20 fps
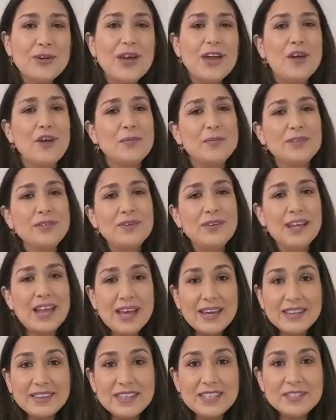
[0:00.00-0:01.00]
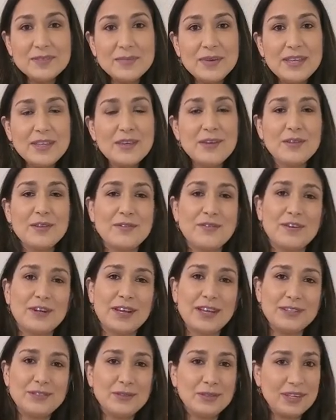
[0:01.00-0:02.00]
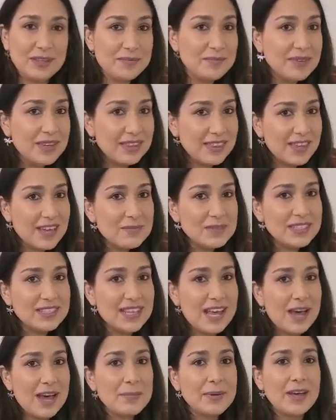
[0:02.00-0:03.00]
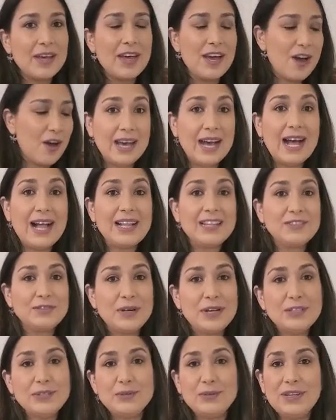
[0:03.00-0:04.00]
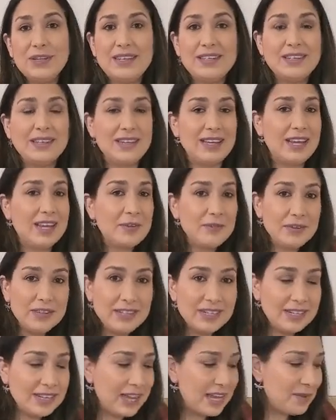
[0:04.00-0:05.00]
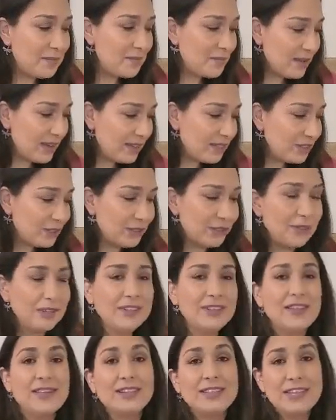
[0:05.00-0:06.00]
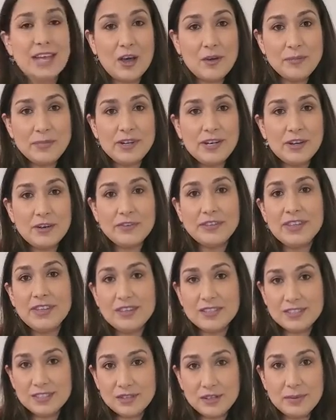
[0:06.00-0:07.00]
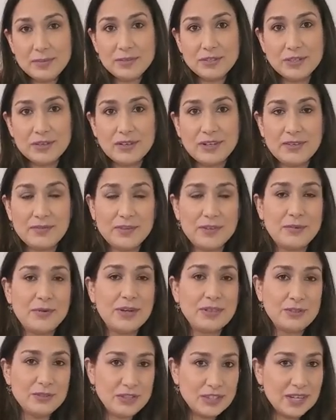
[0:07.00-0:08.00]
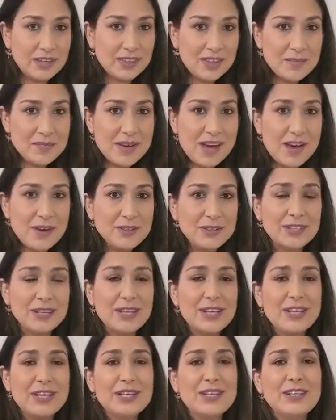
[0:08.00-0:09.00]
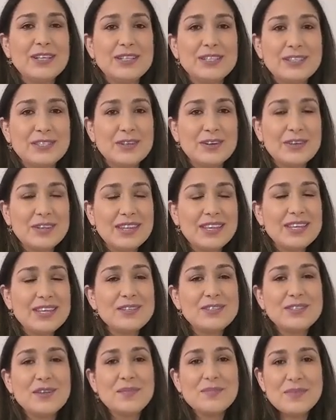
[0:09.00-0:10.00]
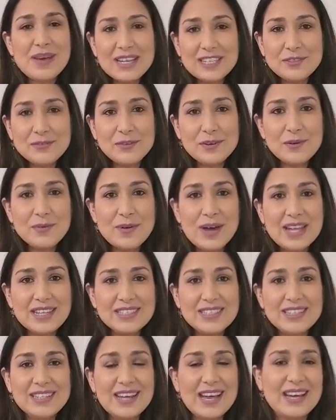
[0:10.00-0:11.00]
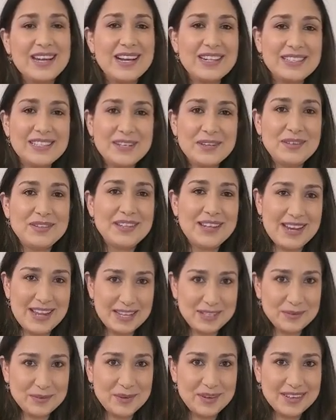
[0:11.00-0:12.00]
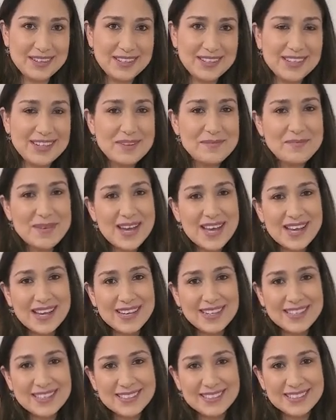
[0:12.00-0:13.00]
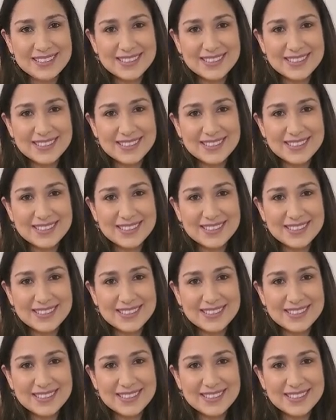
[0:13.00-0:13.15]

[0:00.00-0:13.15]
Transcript: I hope you like this video. Don't forget to give me a thumbs up. I'll try to link everything I mentioned down below in the description if you want to check them out. So thank you so much for watching and I'll see you in the next one. Bye!